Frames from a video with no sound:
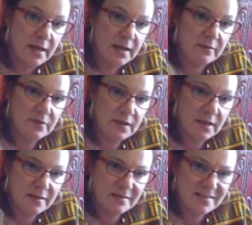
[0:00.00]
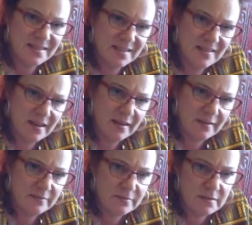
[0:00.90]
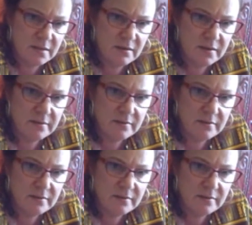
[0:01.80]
And if you can't see that, sorry.